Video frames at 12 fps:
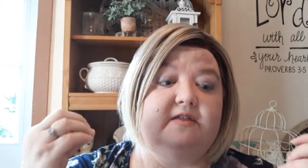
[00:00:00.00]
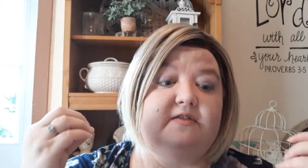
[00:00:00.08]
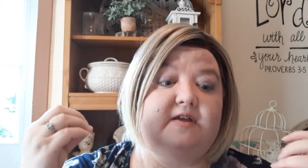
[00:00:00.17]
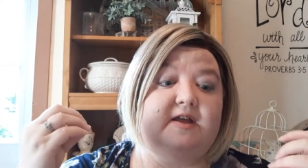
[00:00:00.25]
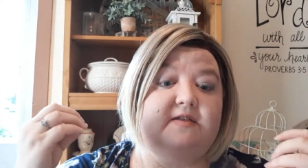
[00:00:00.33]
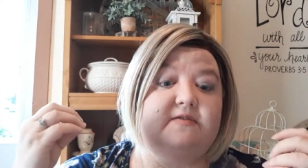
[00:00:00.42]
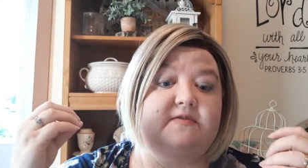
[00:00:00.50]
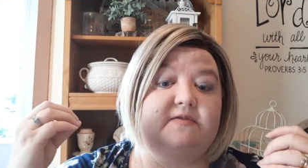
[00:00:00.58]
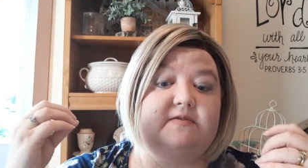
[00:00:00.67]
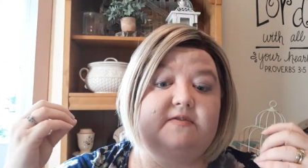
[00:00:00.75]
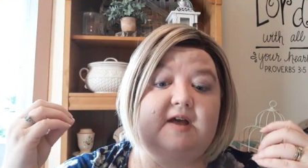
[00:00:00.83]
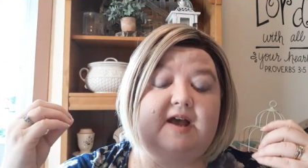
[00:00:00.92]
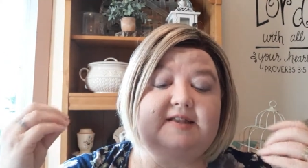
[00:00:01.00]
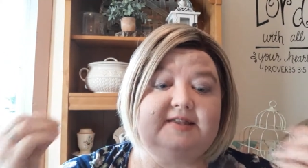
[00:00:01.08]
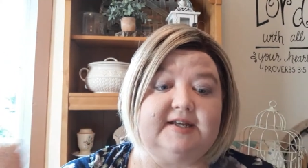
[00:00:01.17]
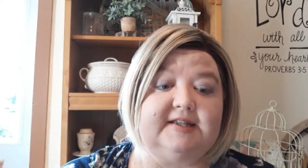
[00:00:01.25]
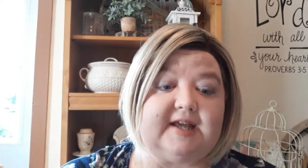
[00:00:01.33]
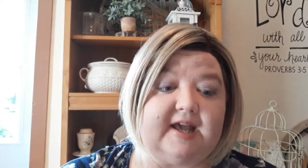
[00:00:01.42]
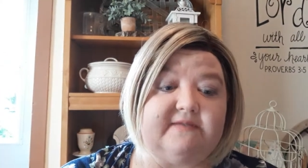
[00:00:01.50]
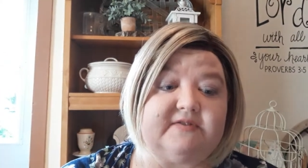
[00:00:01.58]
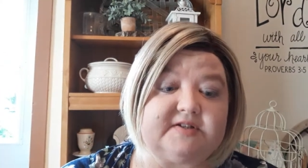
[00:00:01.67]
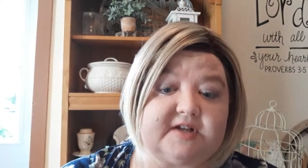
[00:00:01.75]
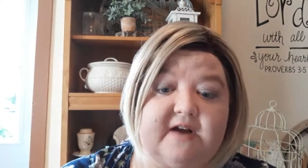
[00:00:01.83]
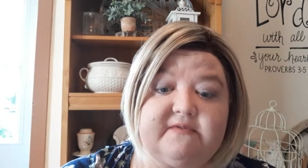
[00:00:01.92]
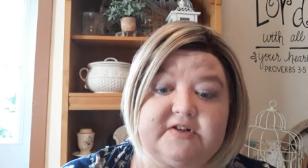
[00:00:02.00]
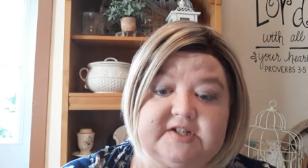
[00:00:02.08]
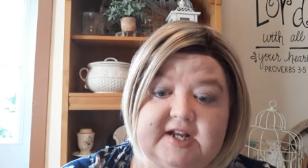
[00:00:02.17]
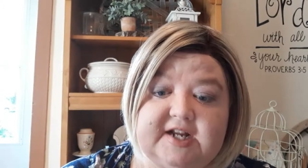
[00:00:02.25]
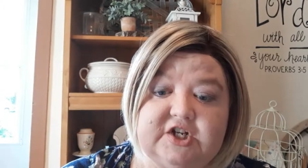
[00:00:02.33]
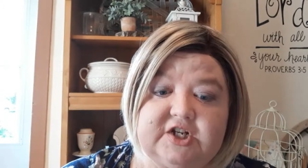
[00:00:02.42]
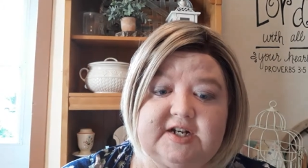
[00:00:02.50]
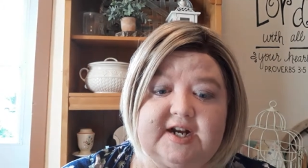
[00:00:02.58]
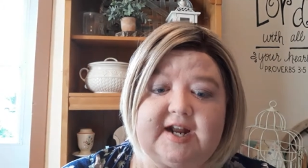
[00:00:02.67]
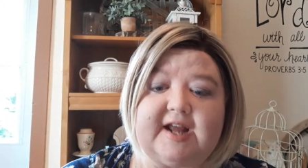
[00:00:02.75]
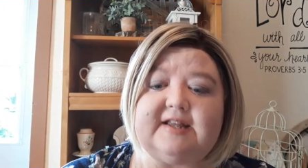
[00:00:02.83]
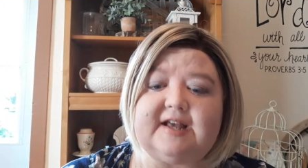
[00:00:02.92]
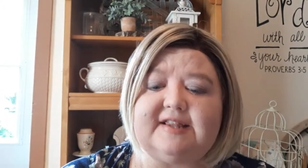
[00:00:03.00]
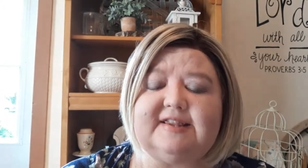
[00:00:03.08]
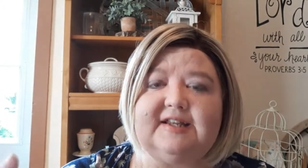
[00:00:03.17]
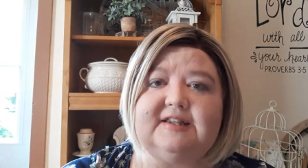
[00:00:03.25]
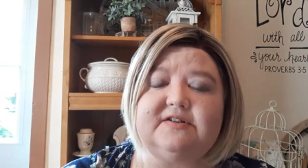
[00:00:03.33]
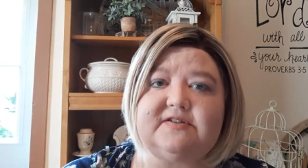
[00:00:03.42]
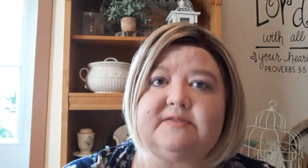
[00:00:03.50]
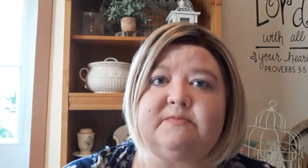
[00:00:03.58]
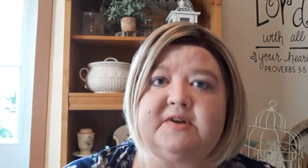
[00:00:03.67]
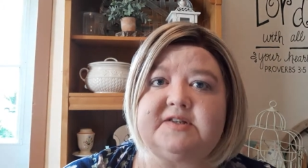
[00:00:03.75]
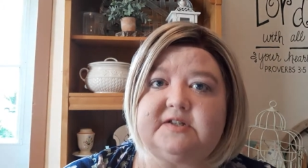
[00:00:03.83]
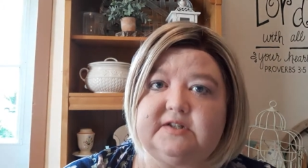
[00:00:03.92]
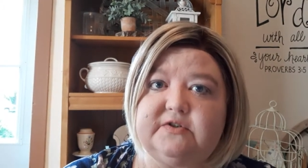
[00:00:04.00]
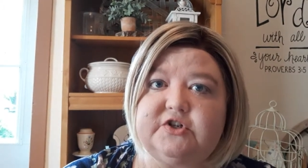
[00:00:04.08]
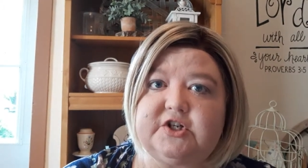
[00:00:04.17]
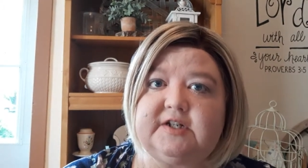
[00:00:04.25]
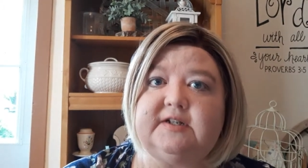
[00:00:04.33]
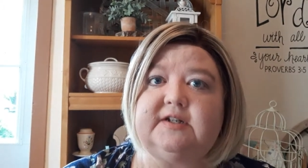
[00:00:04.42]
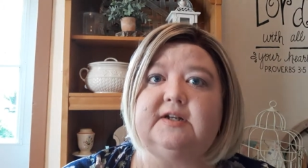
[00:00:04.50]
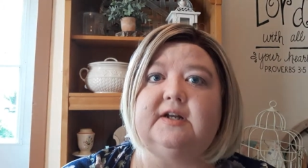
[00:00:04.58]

then I think they have this conversation, and I, I think there's some resolution.